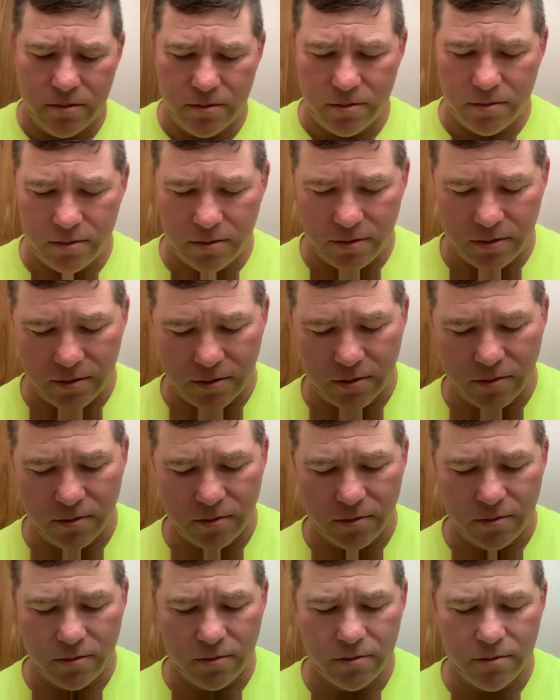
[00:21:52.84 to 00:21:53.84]
And
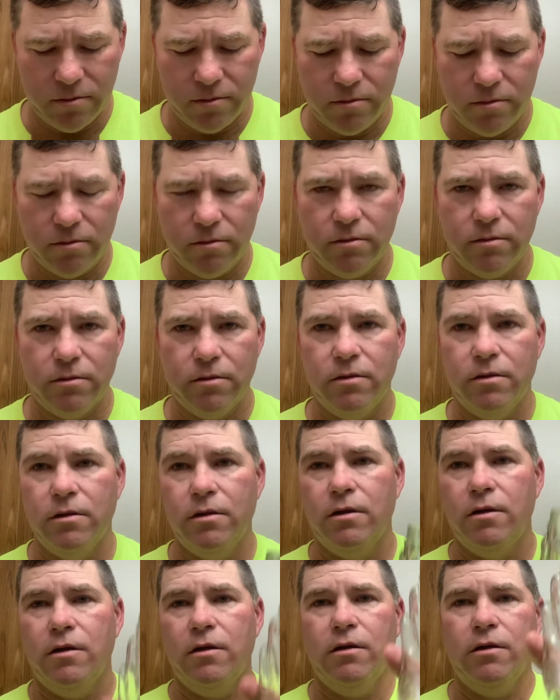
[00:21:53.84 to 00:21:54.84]

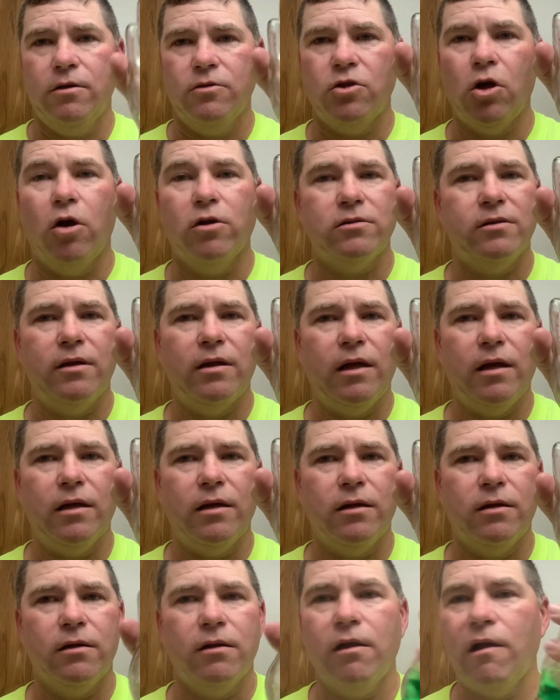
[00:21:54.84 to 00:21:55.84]
talk to the
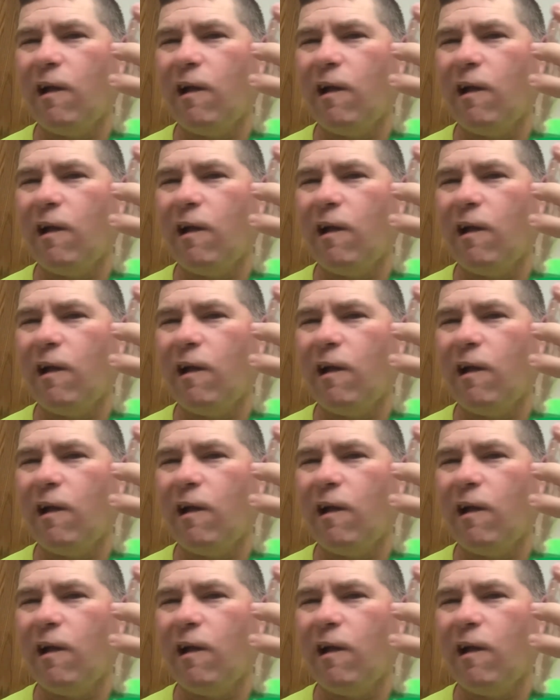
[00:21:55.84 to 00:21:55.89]
hand.